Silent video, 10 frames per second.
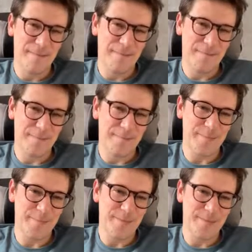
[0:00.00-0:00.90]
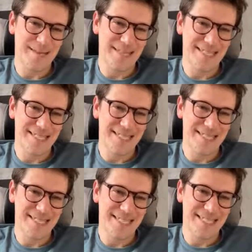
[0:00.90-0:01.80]

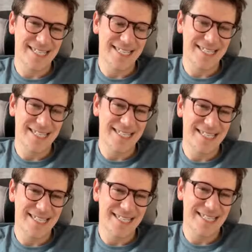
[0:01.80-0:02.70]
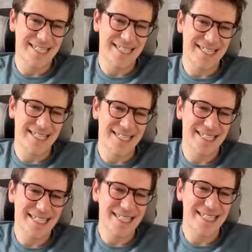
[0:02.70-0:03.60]

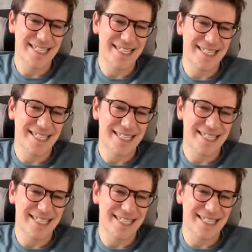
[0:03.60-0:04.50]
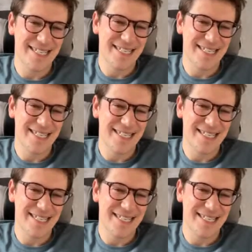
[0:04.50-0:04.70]
[no speech]